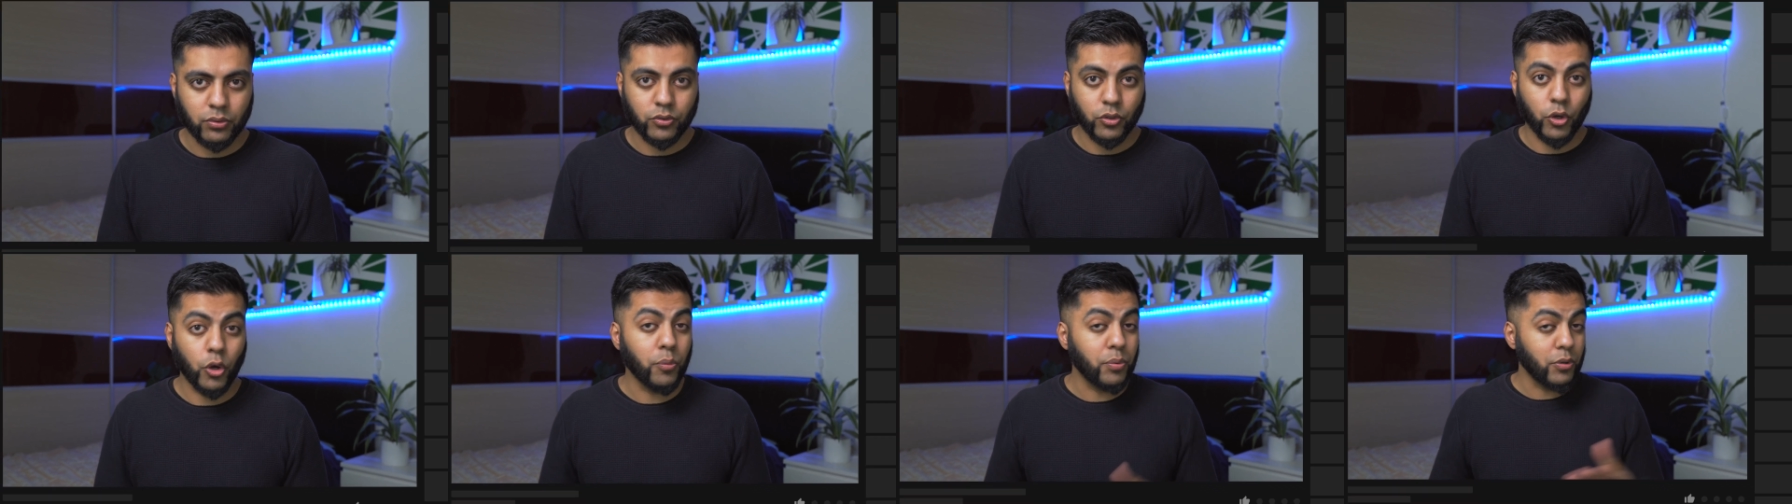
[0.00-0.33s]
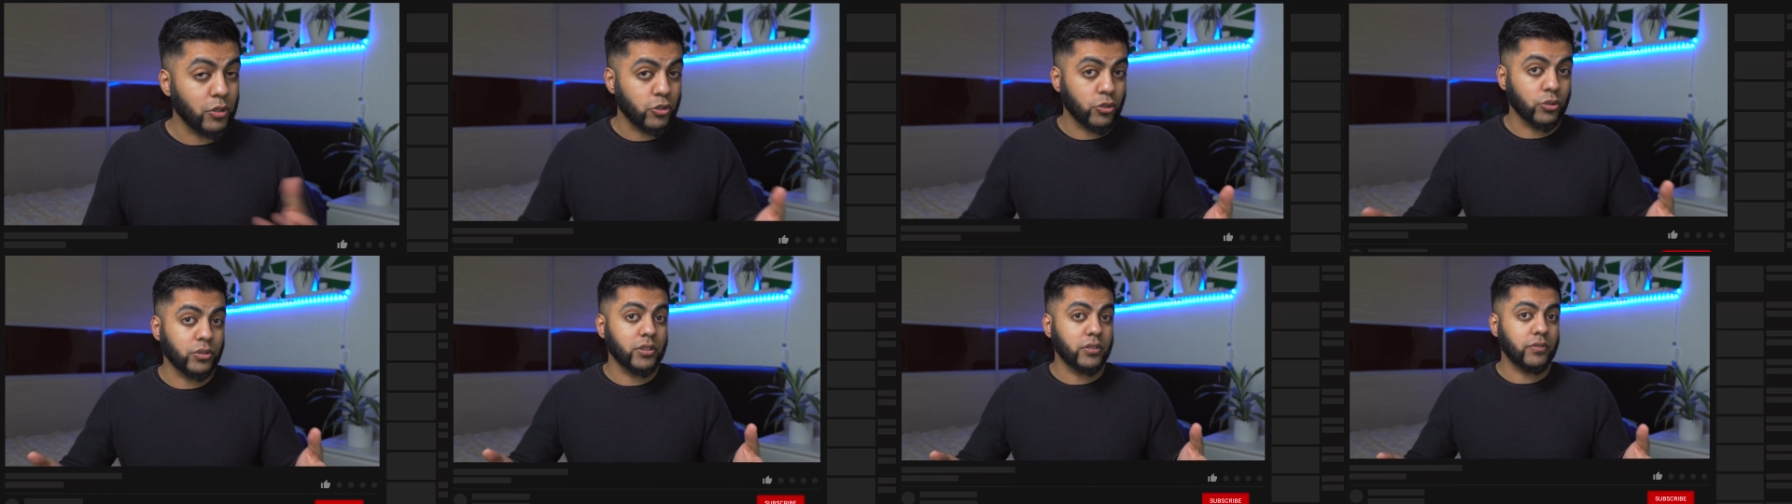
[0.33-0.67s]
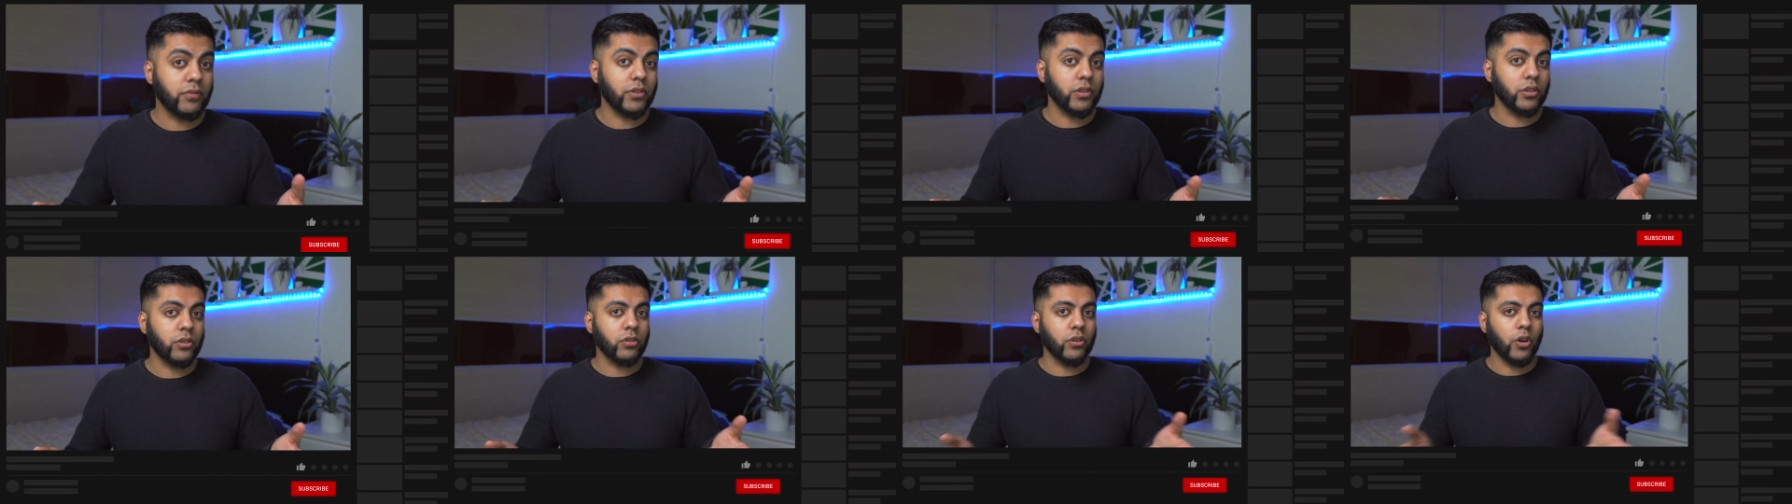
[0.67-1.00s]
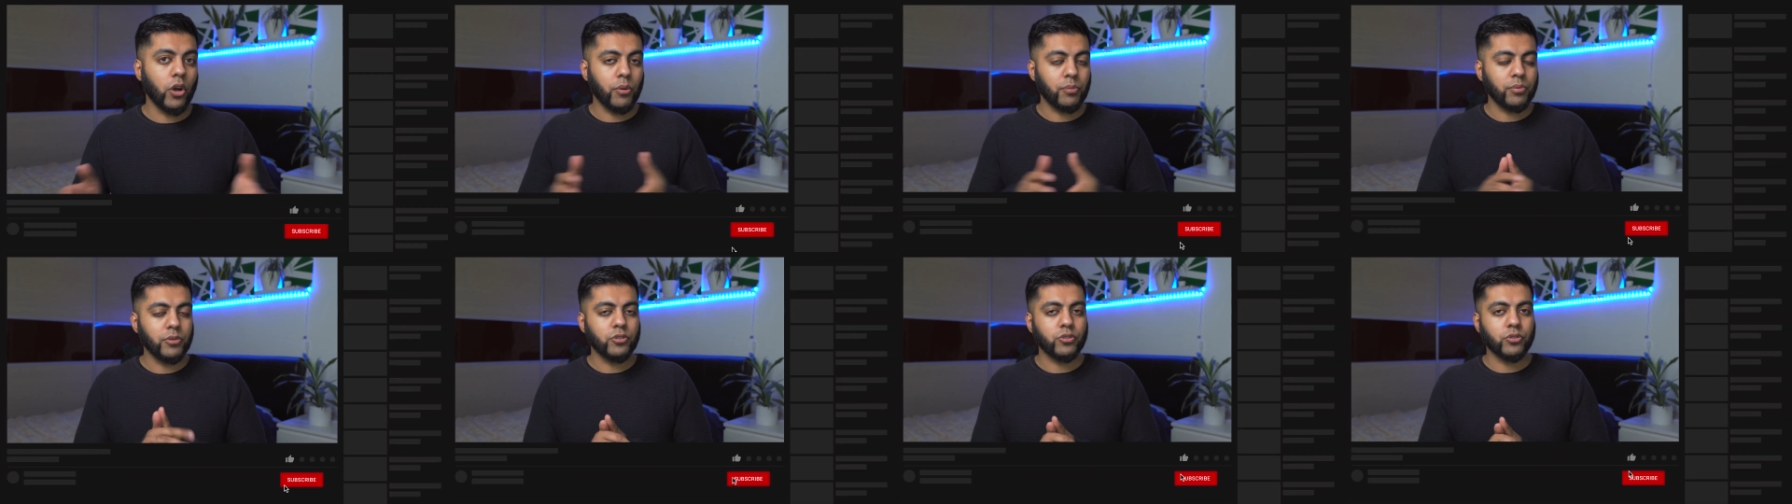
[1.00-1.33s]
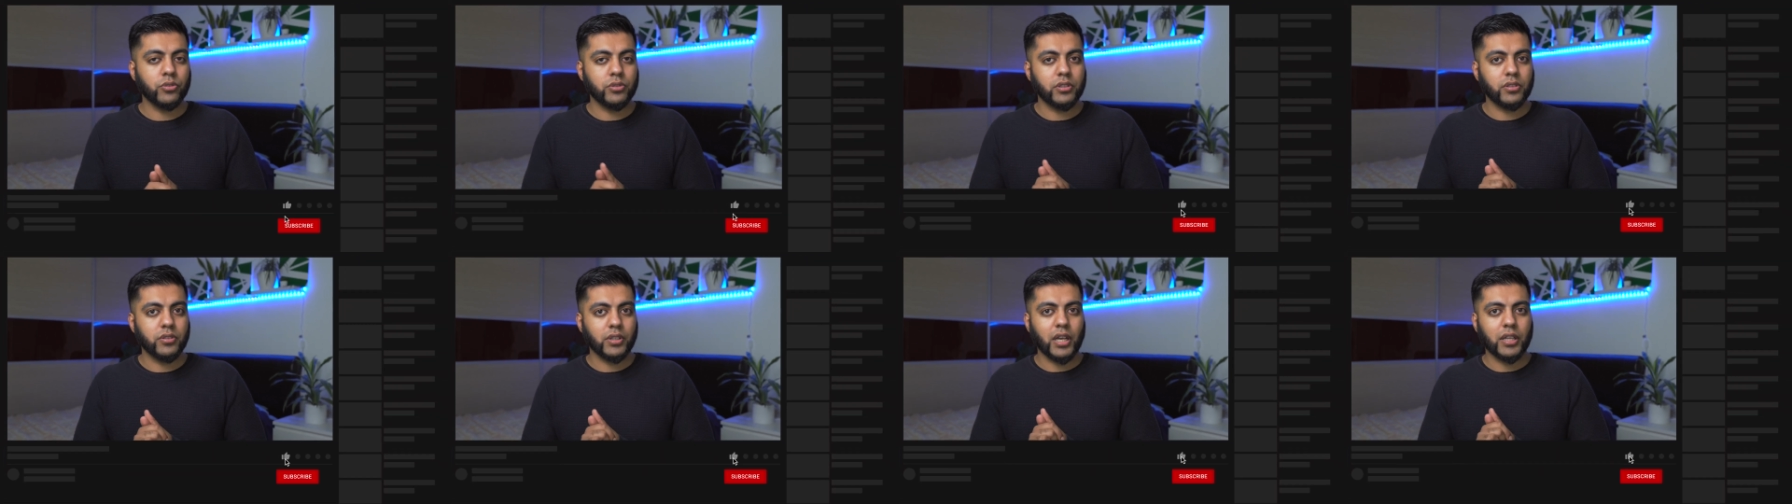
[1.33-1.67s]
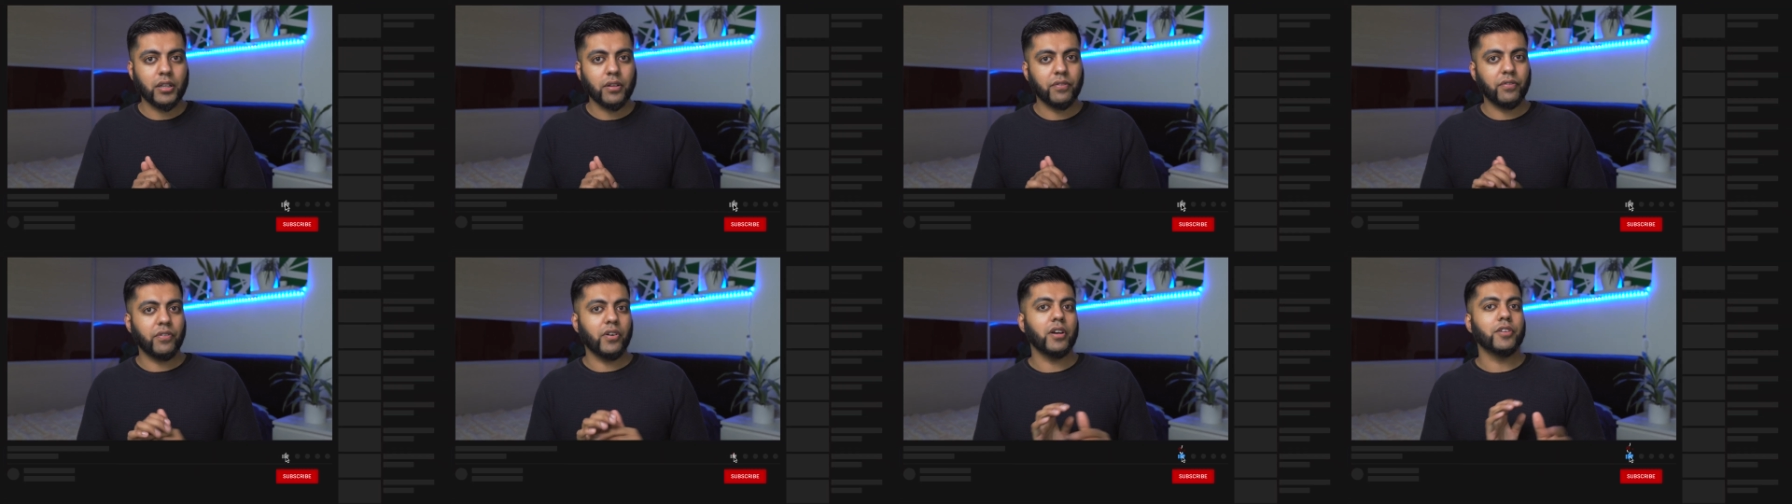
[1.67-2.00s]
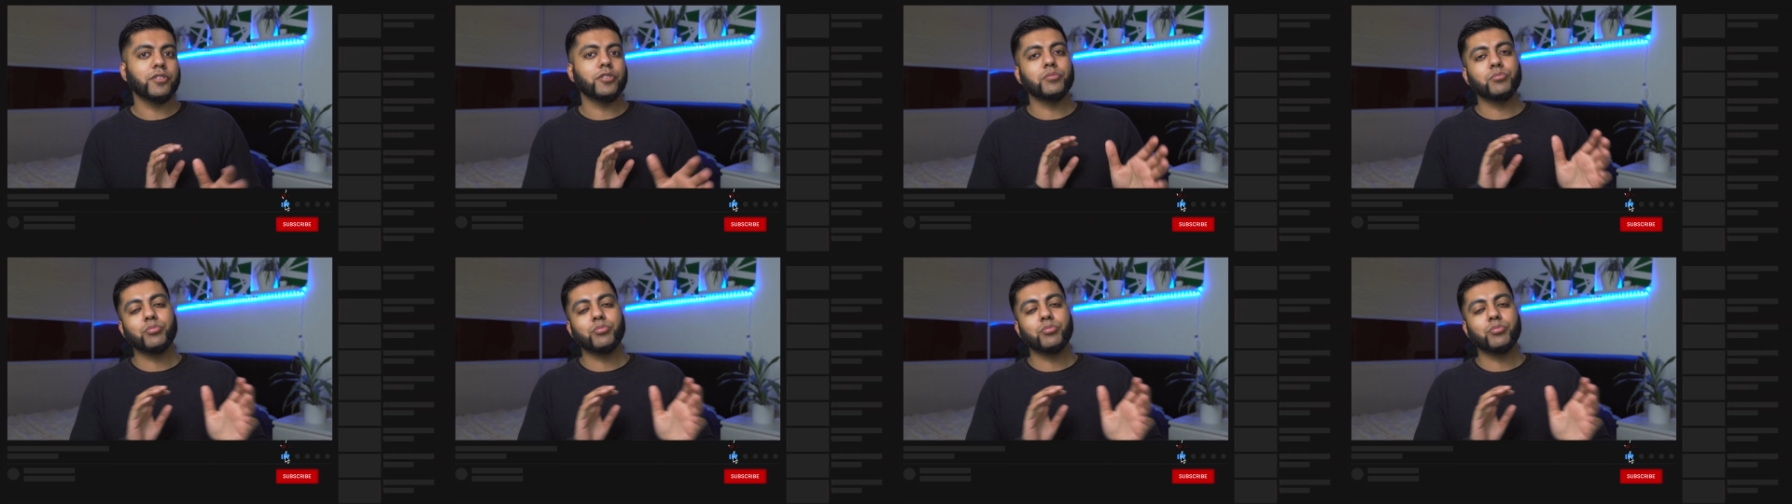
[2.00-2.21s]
So hope you enjoyed this video. Hope you enjoyed this kind of first